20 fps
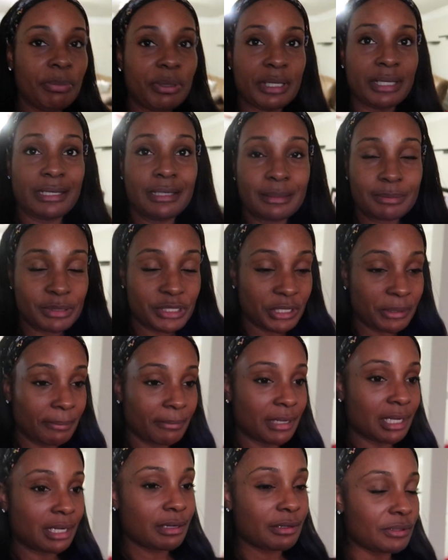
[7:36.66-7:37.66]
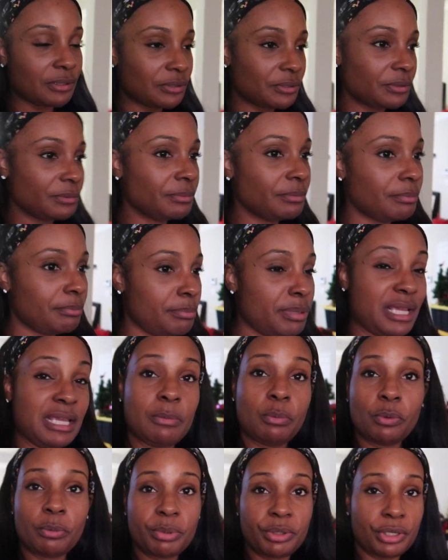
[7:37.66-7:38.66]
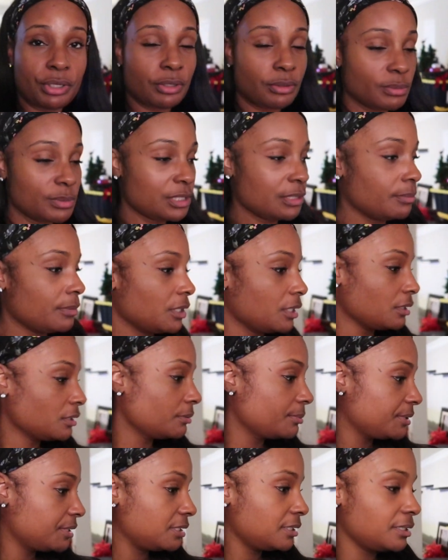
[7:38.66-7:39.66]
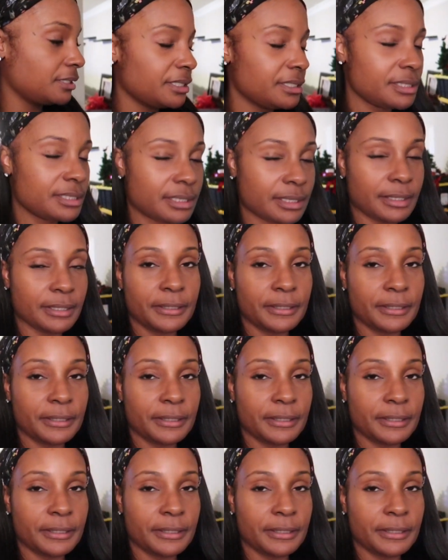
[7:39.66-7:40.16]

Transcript: put it up tomorrow. Babe will be home tomorrow because